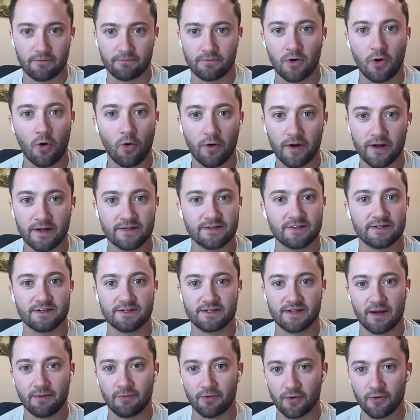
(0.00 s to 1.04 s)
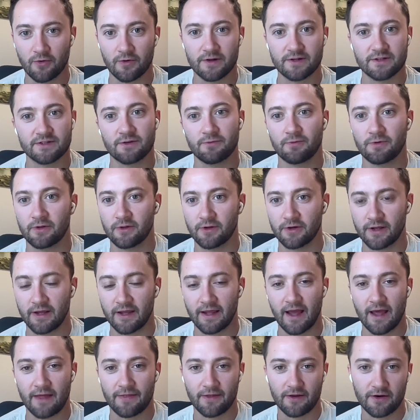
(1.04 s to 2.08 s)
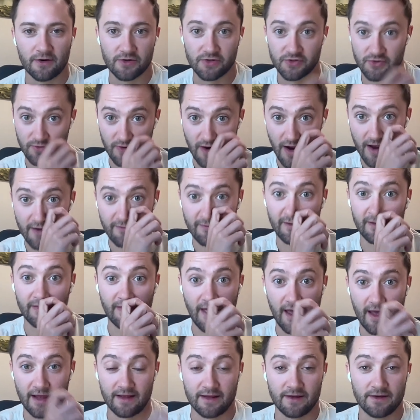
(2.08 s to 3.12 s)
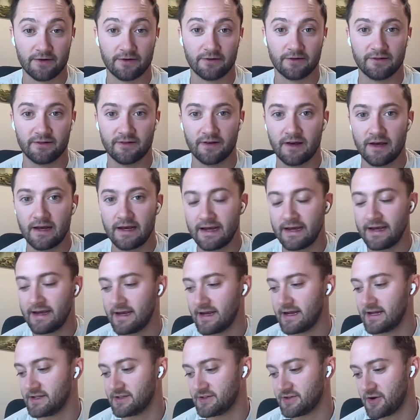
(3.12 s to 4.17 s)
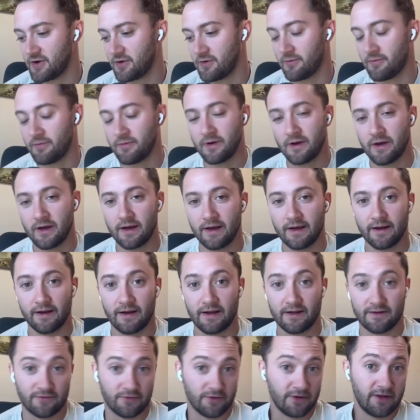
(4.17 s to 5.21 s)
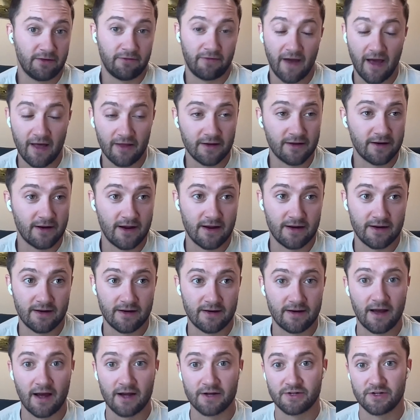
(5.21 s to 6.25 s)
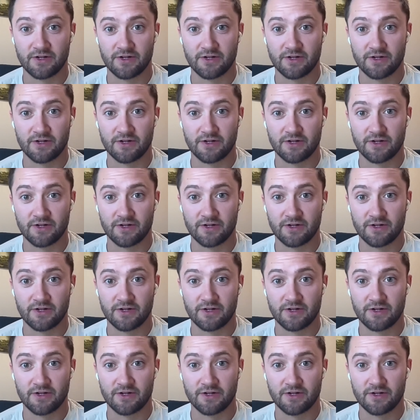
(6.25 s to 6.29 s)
coins and stable coins that we're looking at that are driving that yield? And so it's really validated not